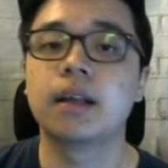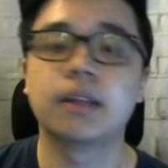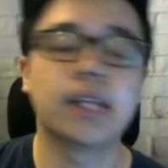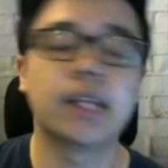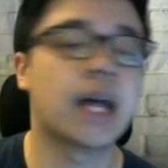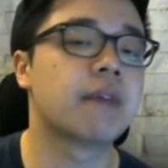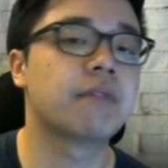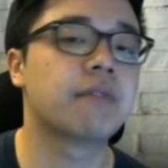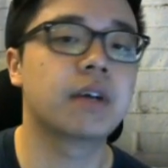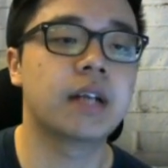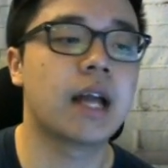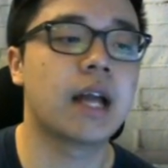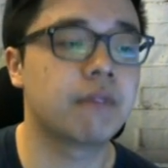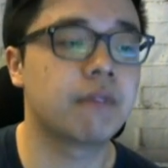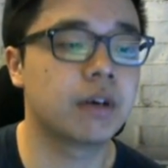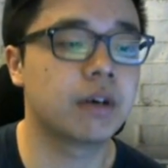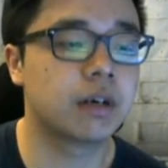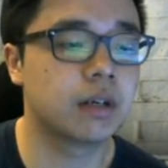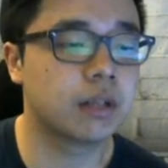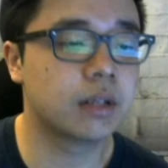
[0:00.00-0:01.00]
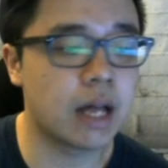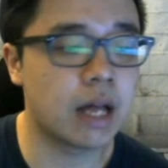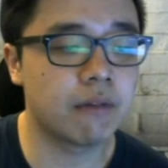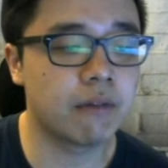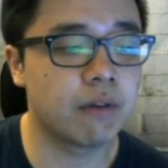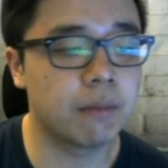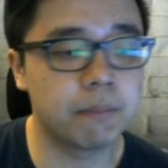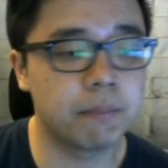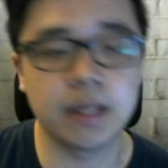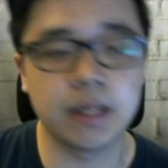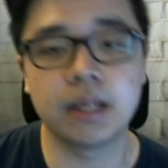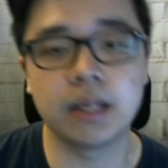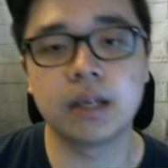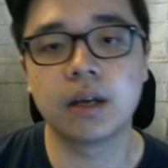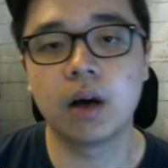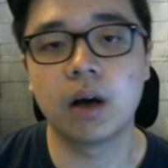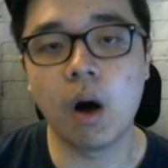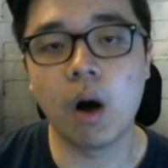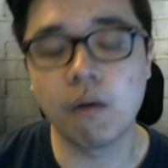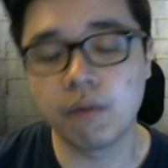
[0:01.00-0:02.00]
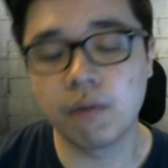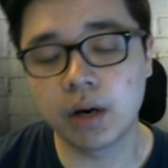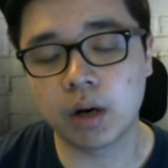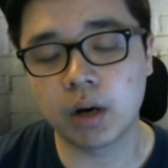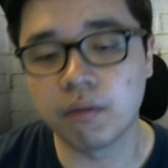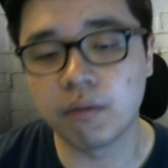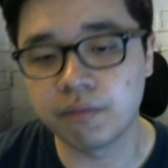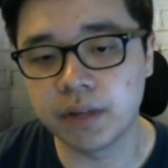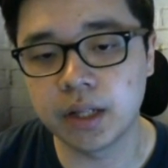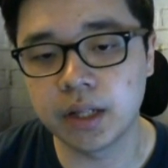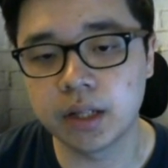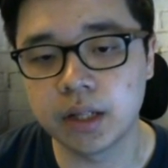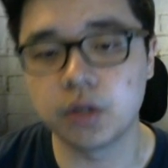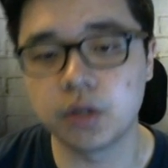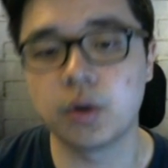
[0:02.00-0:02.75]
never be overconfident.